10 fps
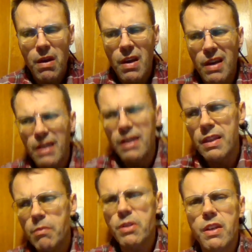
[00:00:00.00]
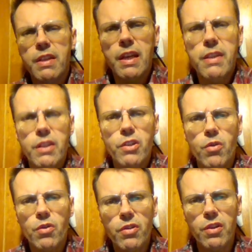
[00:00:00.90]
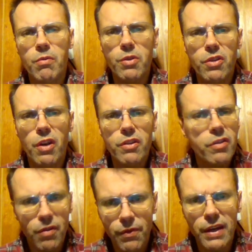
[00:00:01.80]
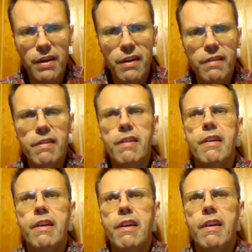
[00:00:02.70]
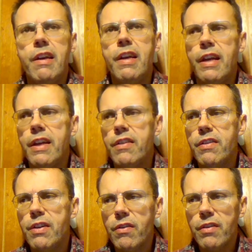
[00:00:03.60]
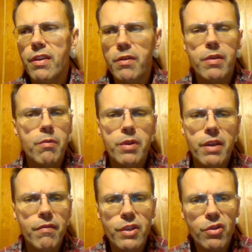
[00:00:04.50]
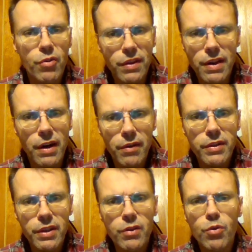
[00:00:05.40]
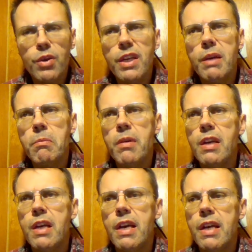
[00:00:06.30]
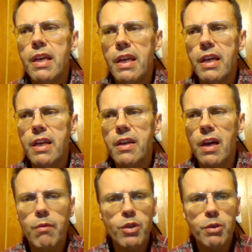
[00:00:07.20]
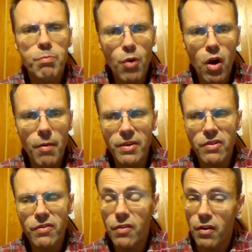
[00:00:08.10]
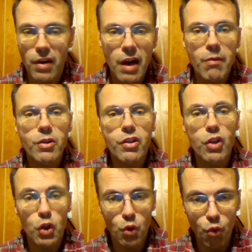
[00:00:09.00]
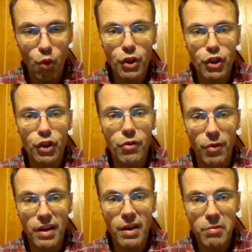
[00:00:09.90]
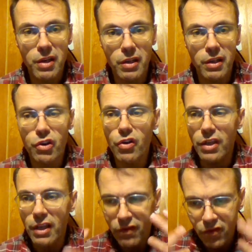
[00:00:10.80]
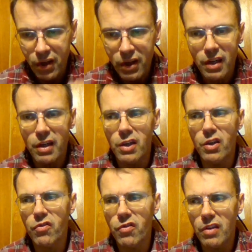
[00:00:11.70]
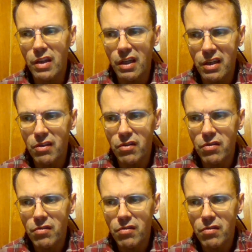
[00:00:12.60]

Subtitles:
There was a dentist also that was not Slovenian, and the only thing that they would give is solidarity to him. And I was promised, no, I was tortured during MK Ultra, again taken out, and